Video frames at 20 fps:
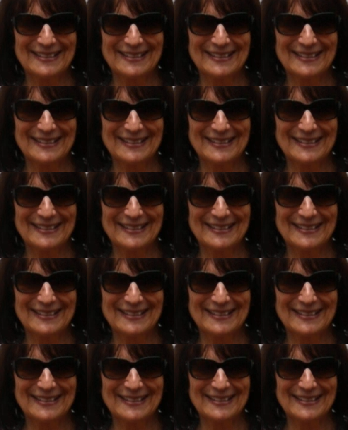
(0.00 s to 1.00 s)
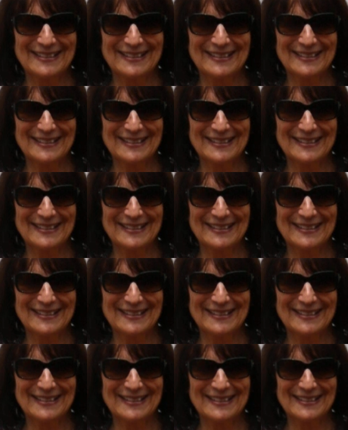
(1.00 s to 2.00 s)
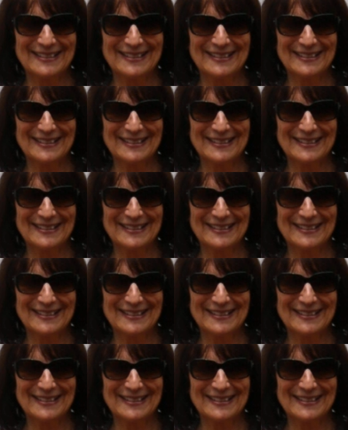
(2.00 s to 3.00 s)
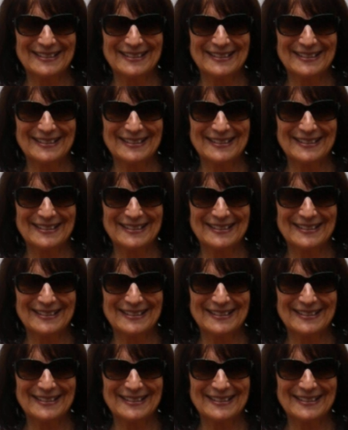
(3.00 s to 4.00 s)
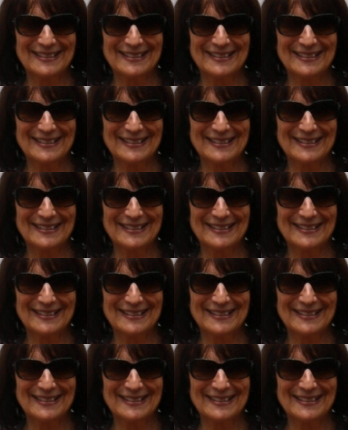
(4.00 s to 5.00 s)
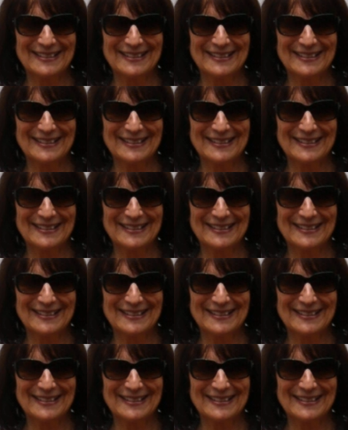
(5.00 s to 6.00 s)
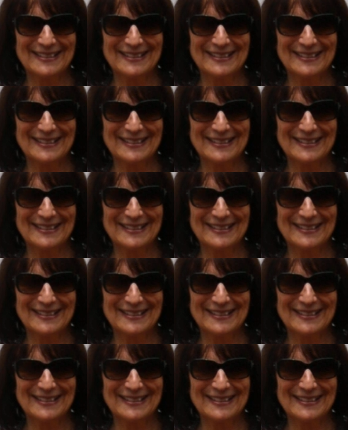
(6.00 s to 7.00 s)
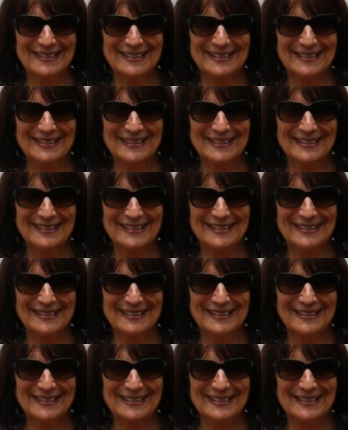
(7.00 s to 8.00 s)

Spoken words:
The face doesn't move, so there is nothing to read.